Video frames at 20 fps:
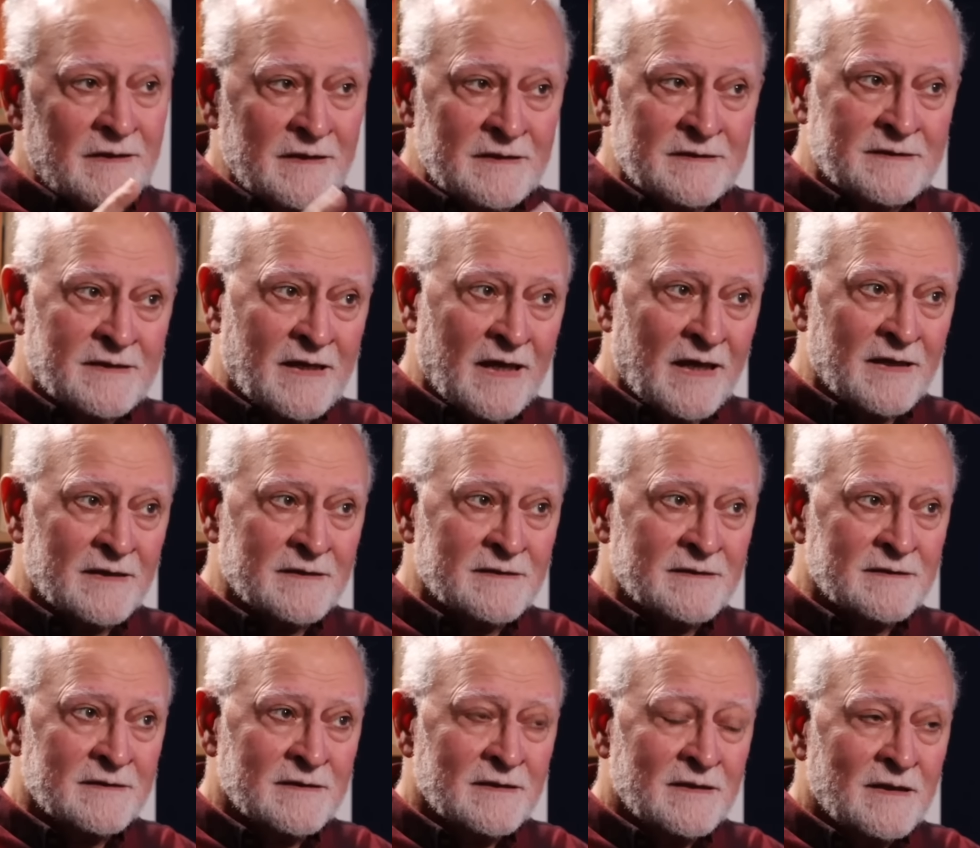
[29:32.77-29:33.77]
this
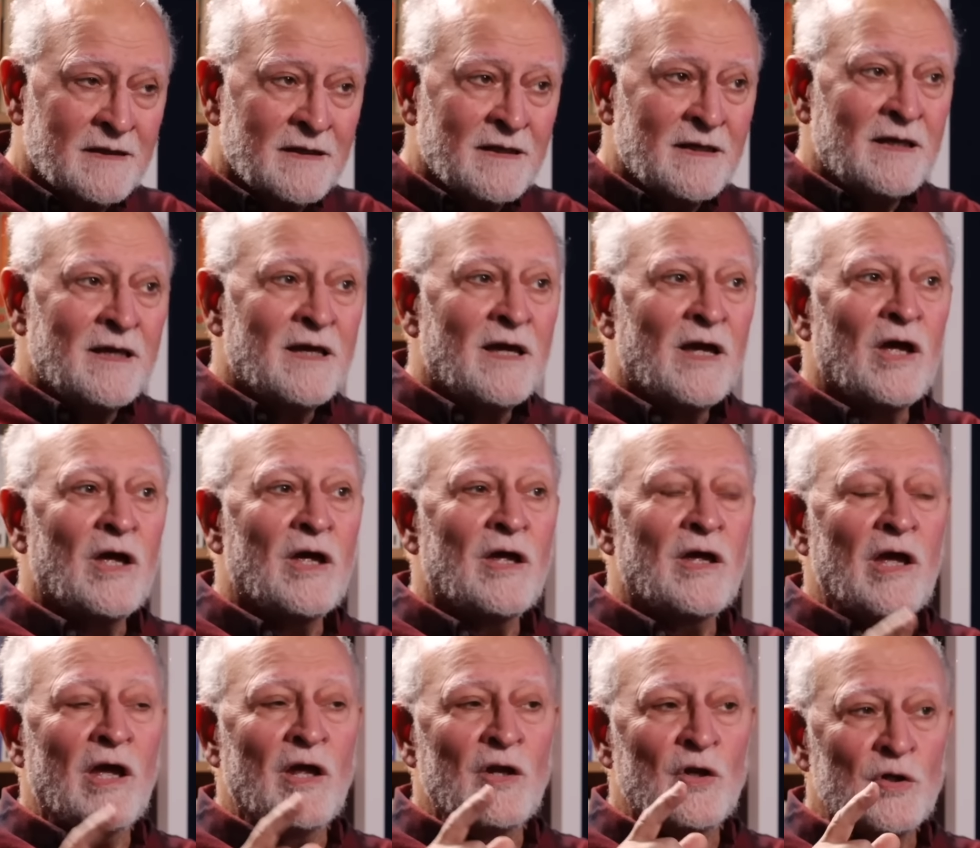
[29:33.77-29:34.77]
case
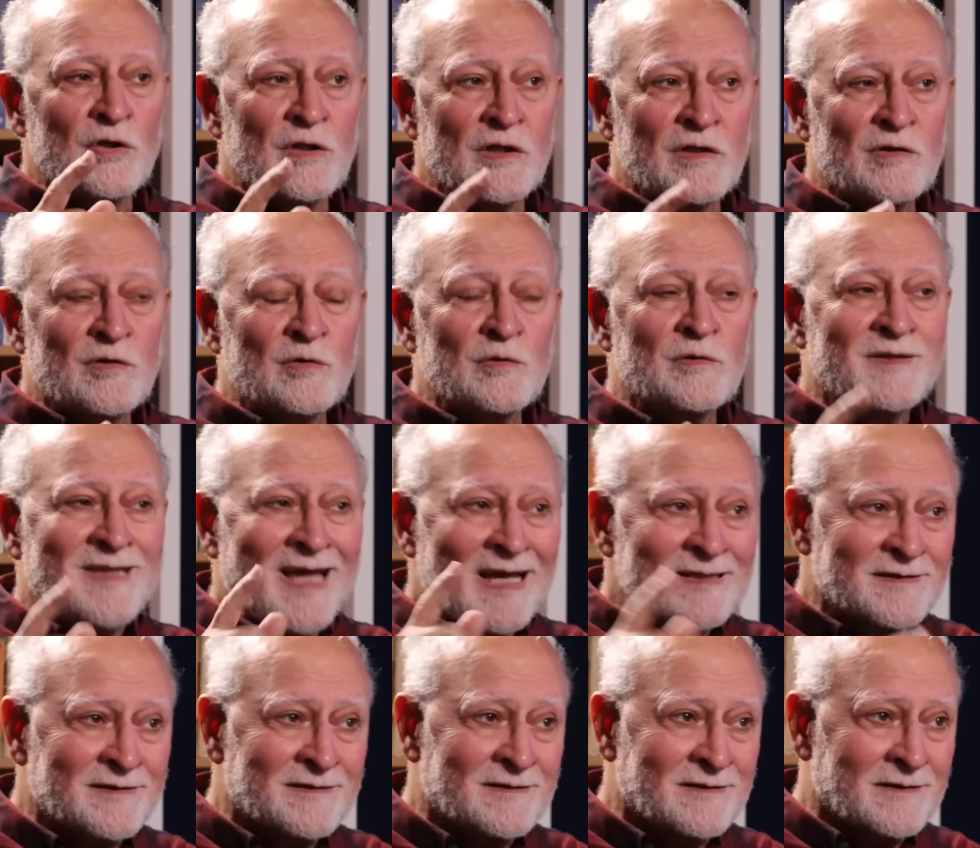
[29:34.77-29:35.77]
in order to
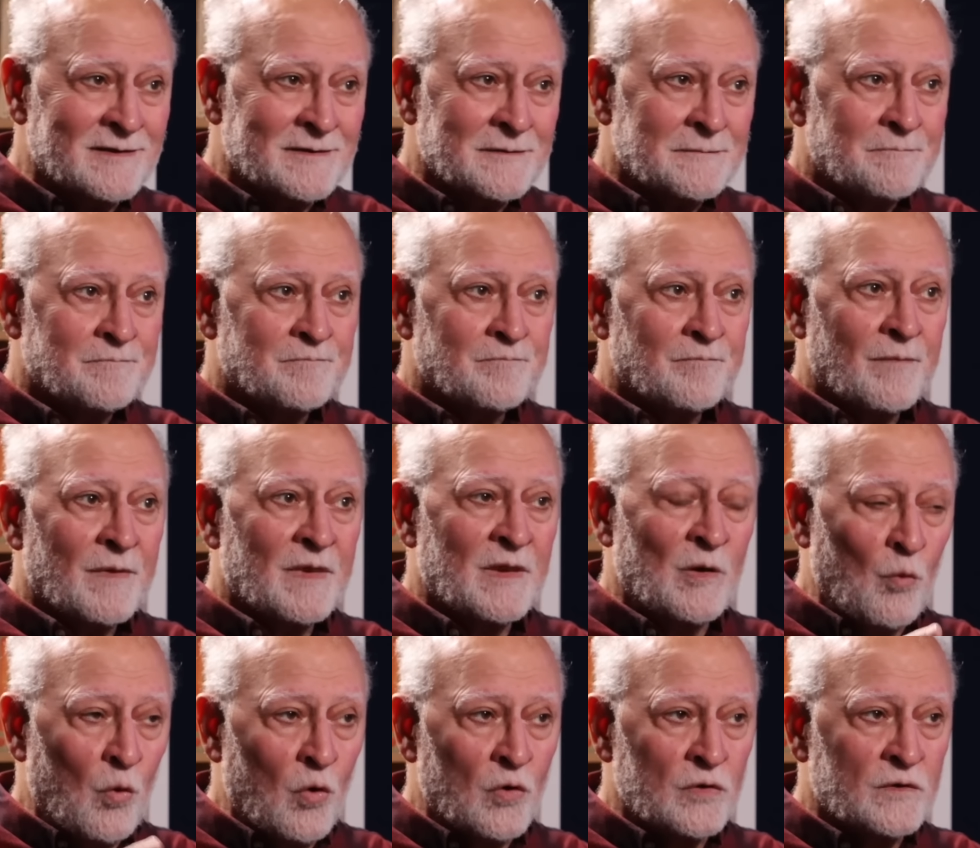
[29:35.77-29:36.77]
test
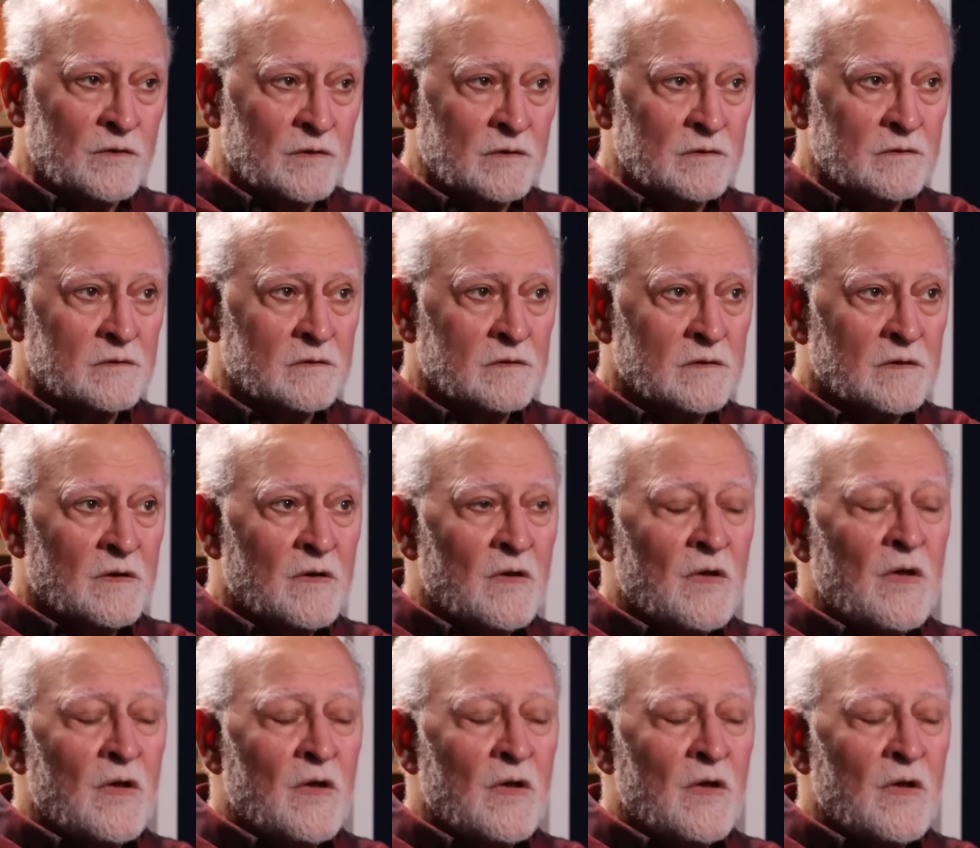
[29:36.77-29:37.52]
the waters